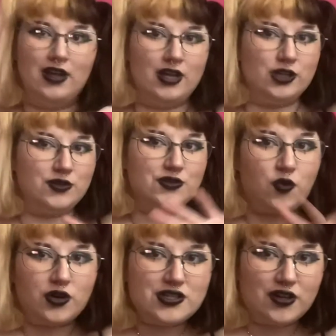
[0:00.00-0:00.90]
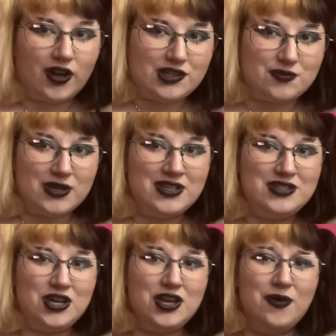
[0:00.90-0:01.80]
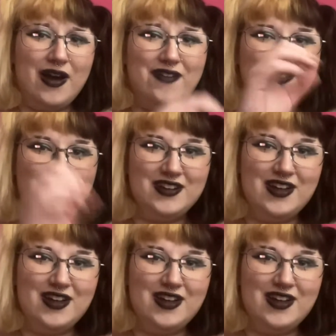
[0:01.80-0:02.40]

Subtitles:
You divorce your husband, so you have to